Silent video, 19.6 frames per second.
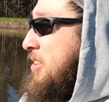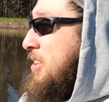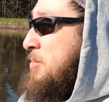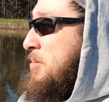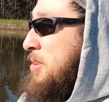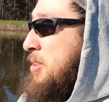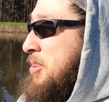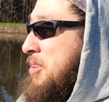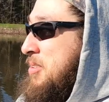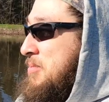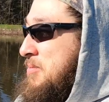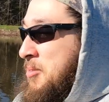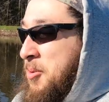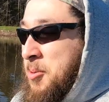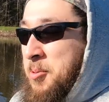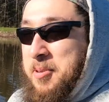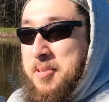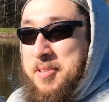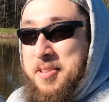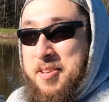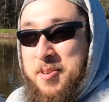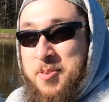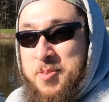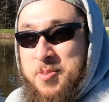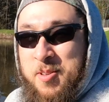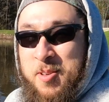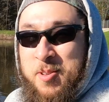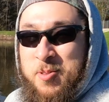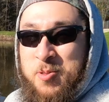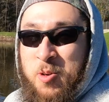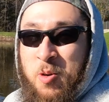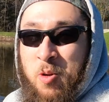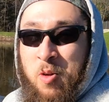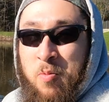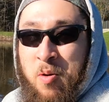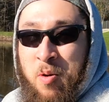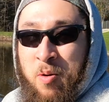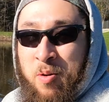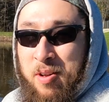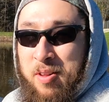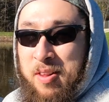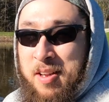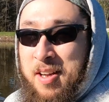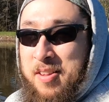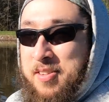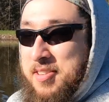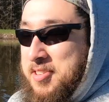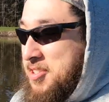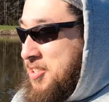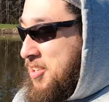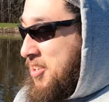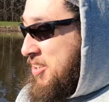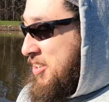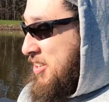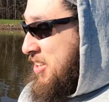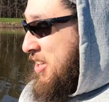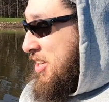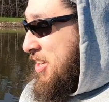going to be looking forward to using this trolling motor a lot this year.